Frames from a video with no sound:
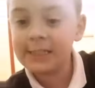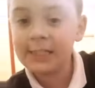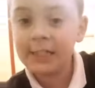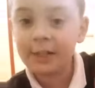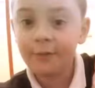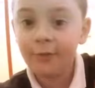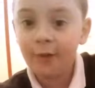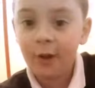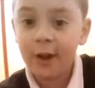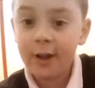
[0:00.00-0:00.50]

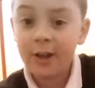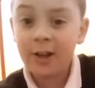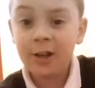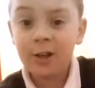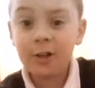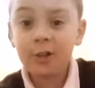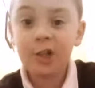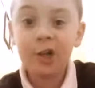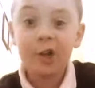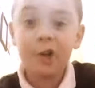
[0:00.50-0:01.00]
Instead of like
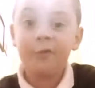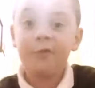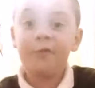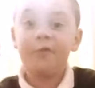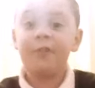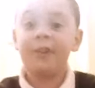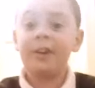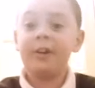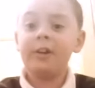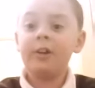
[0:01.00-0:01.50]

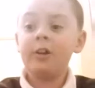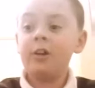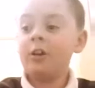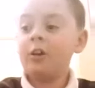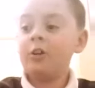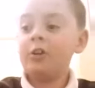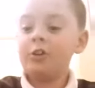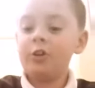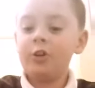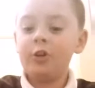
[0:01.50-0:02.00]
two, vid
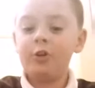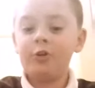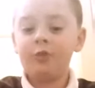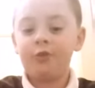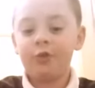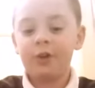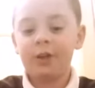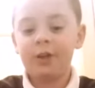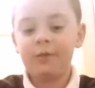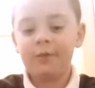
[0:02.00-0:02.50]
two,
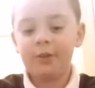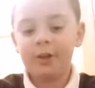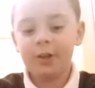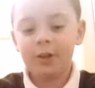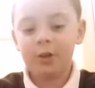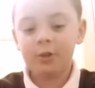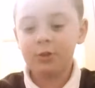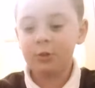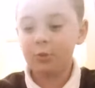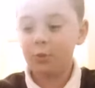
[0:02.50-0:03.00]
three
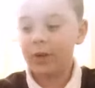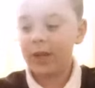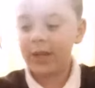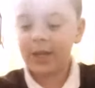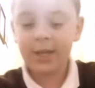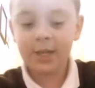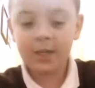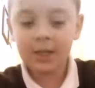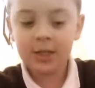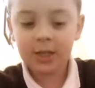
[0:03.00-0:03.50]
videos a
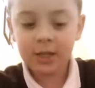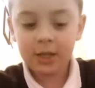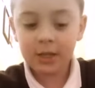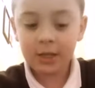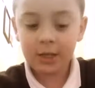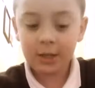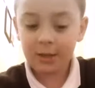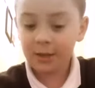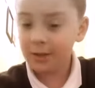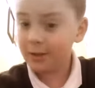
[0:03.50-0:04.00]
week,
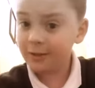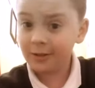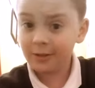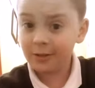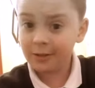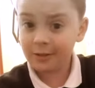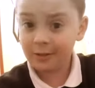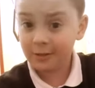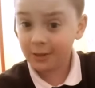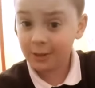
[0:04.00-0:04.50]

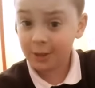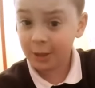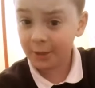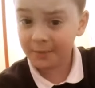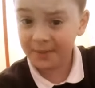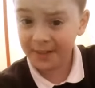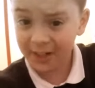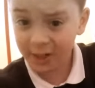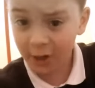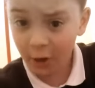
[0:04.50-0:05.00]
it's
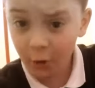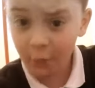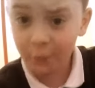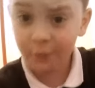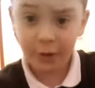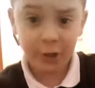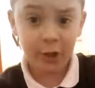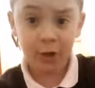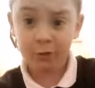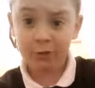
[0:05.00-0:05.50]
going to be no
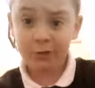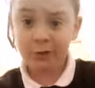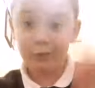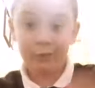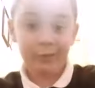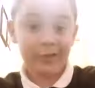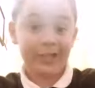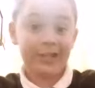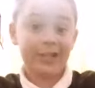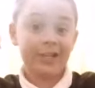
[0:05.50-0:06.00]
videos a
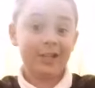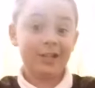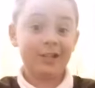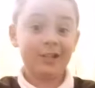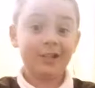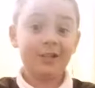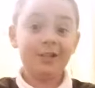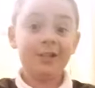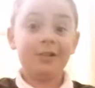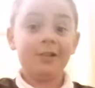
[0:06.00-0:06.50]

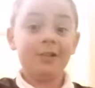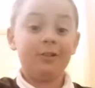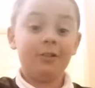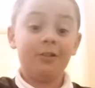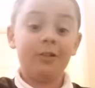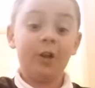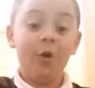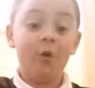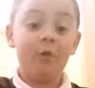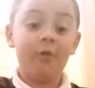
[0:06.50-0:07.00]
week.
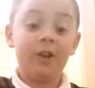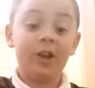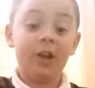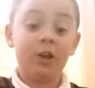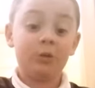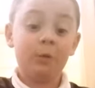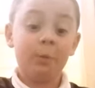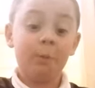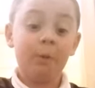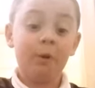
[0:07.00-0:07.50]
No
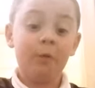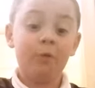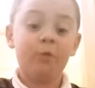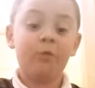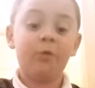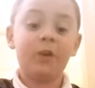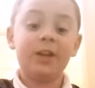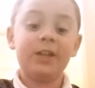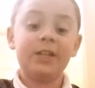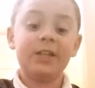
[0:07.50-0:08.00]
videos a
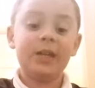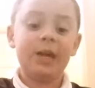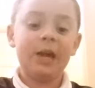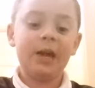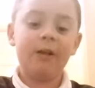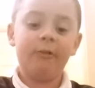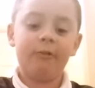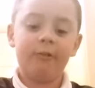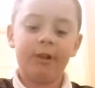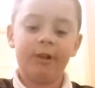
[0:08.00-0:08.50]
month, a
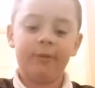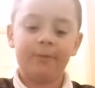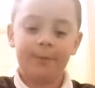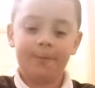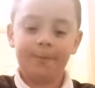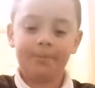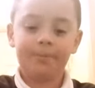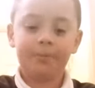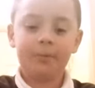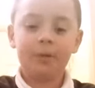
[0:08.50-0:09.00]
year
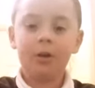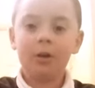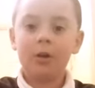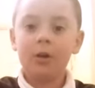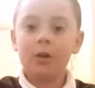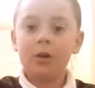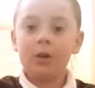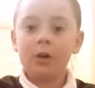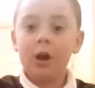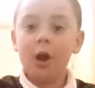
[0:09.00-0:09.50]
even.
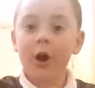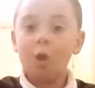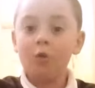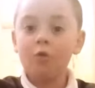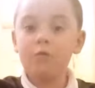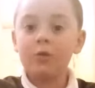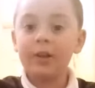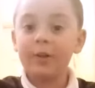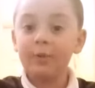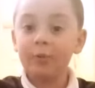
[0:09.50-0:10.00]

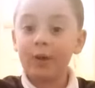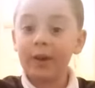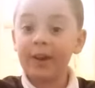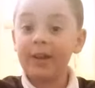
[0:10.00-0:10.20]
Only